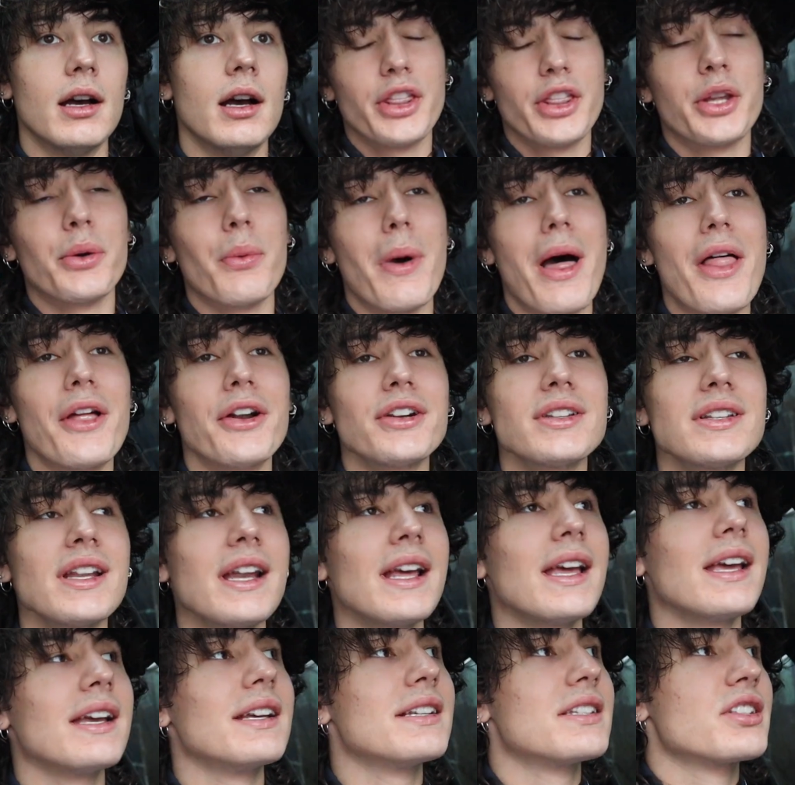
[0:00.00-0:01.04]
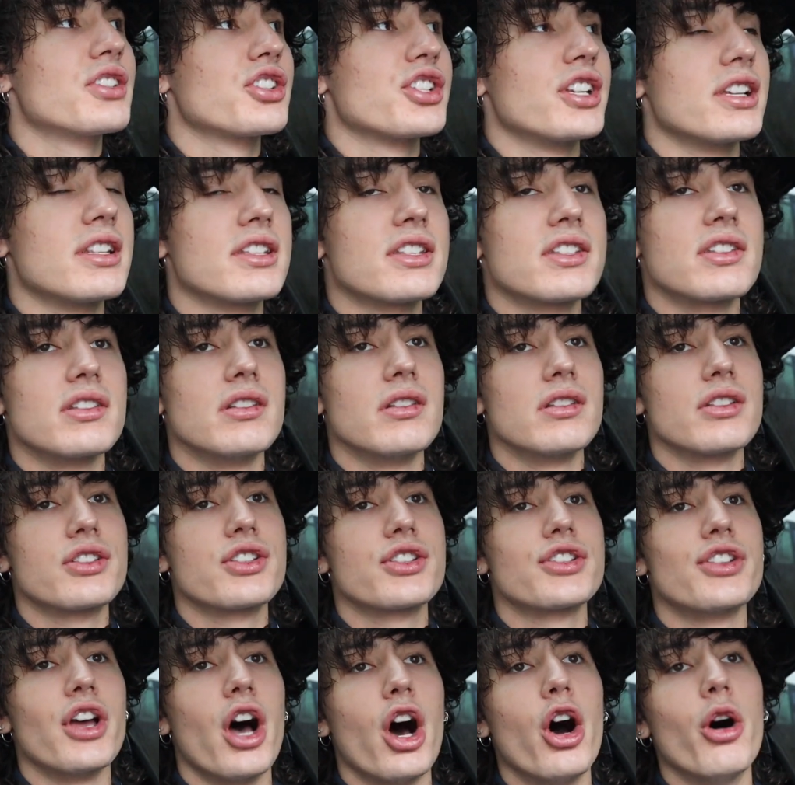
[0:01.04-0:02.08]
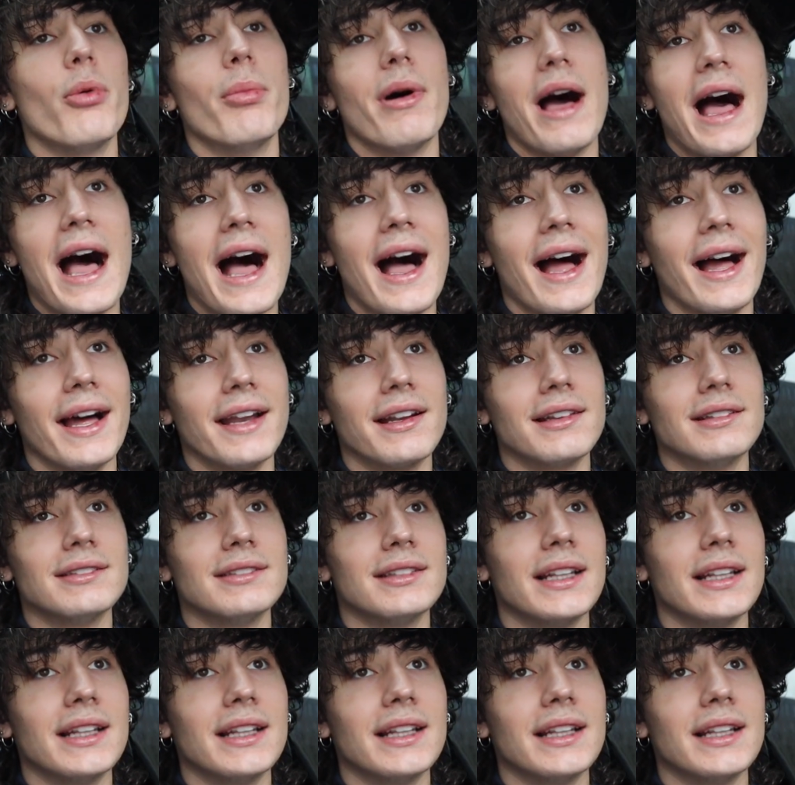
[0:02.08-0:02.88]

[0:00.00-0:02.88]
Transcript: The weather today is just so bad.